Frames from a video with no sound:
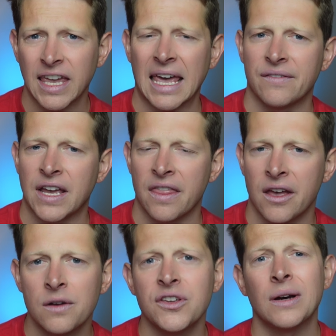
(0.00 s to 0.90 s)
caveat though,
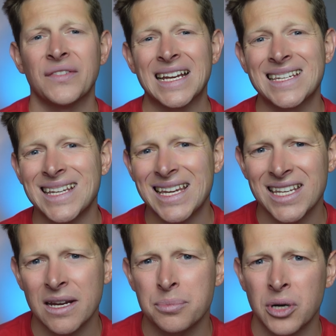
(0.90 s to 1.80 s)
if you have an
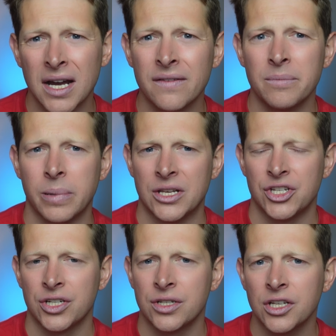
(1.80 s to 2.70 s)
existing private
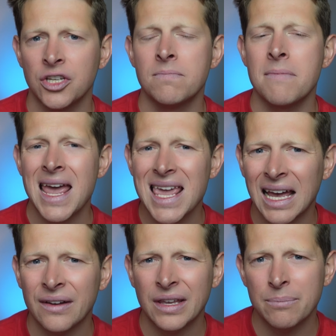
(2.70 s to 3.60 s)
pension, you may have a